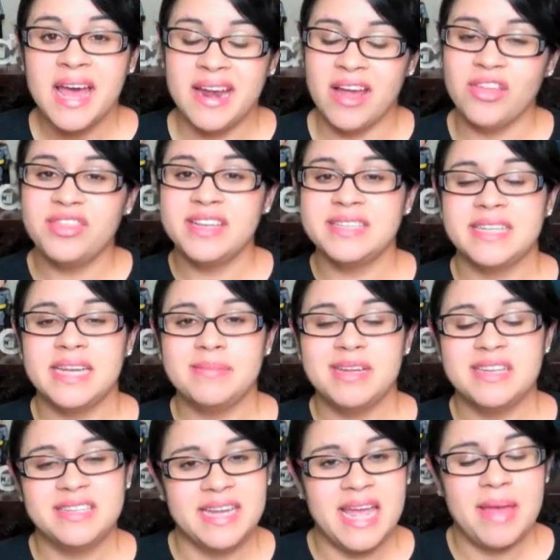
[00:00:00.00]
Now this
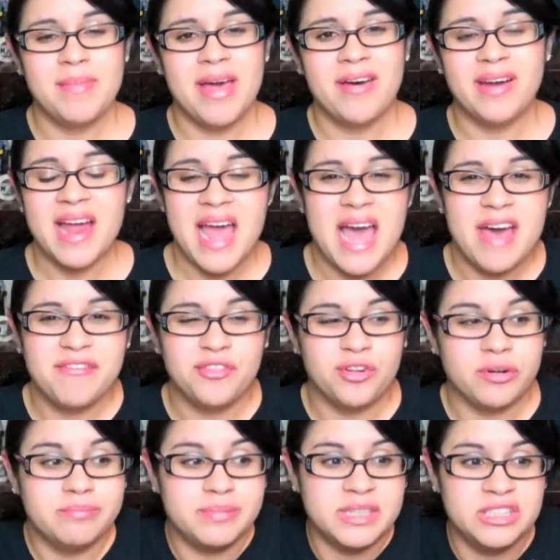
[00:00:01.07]
image came out after
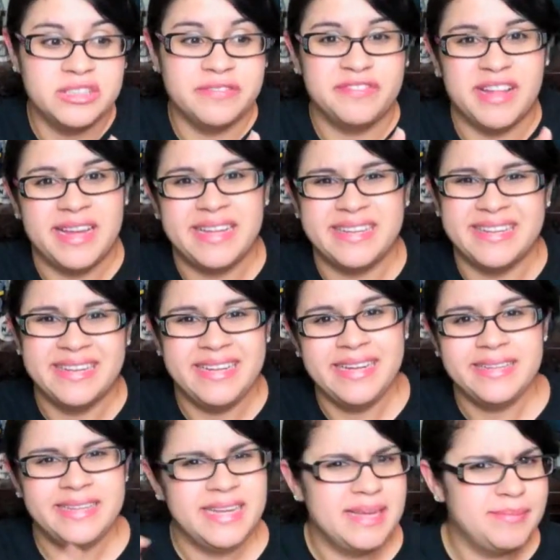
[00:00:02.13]
a bunch of like
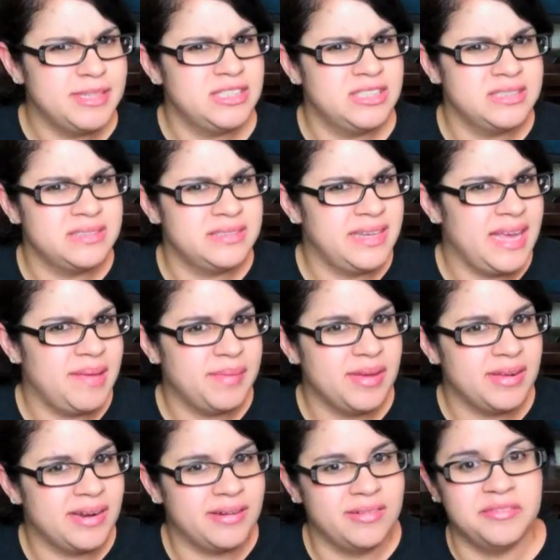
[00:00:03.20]
leaked images came
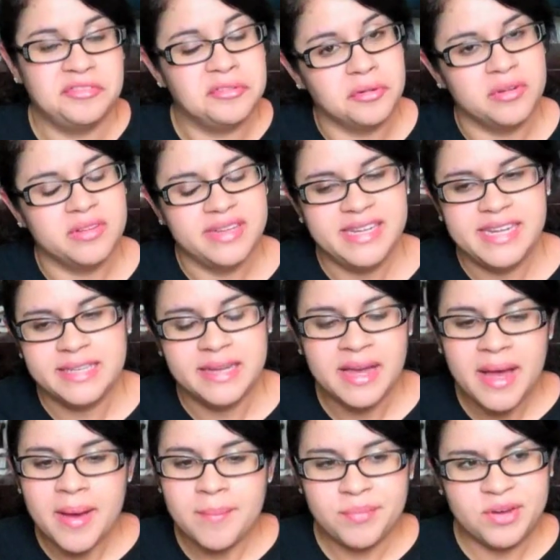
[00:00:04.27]
out. I don't know if they were leaked,
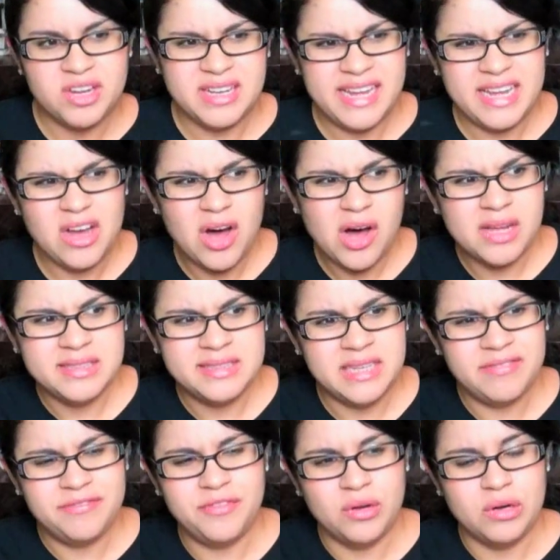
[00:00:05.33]
but like
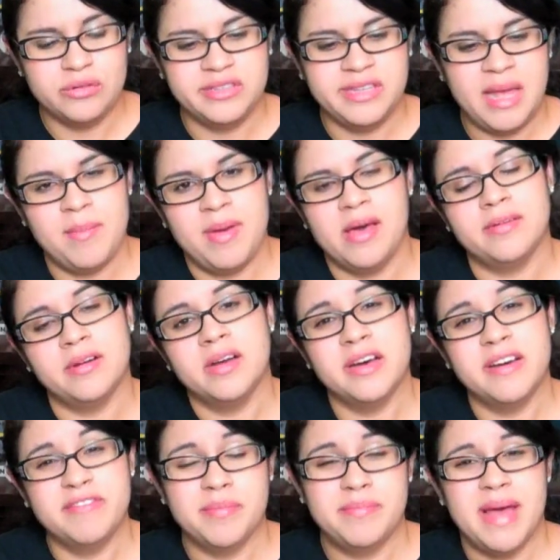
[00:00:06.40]
on-set photos came out
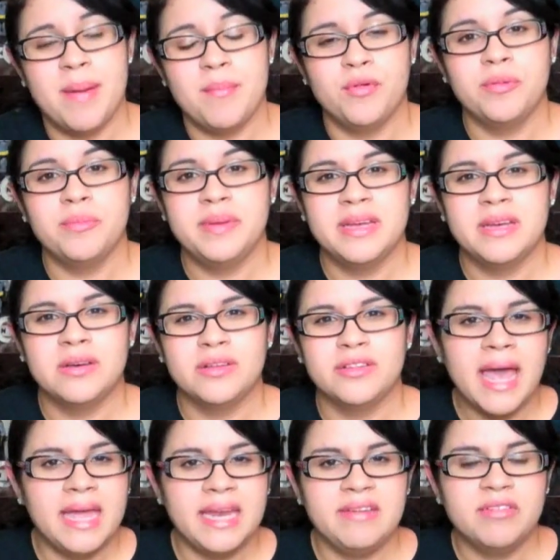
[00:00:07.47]
of the Batmobile.
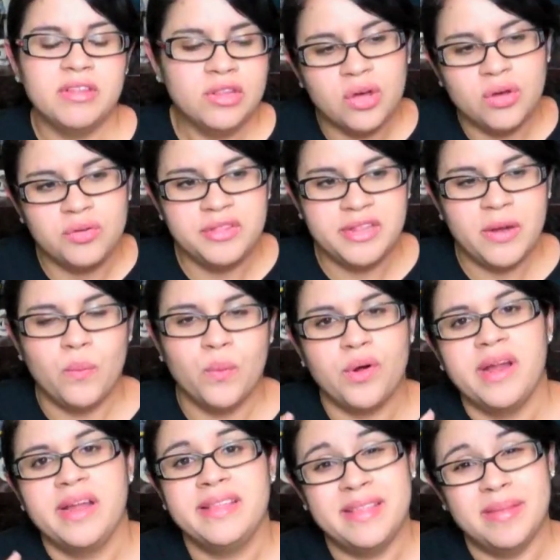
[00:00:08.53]
And even though they
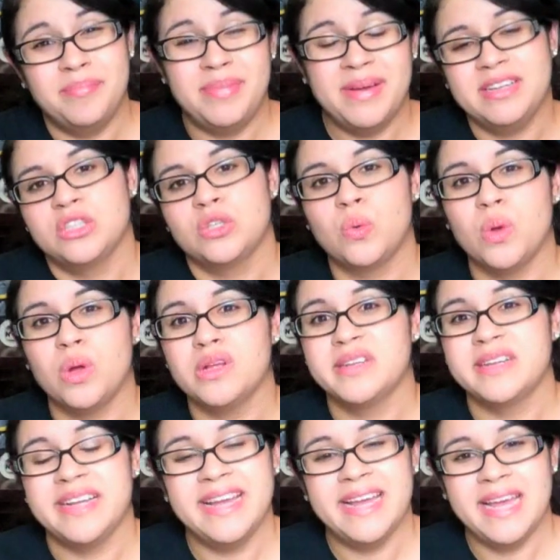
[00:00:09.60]
weren't the best quality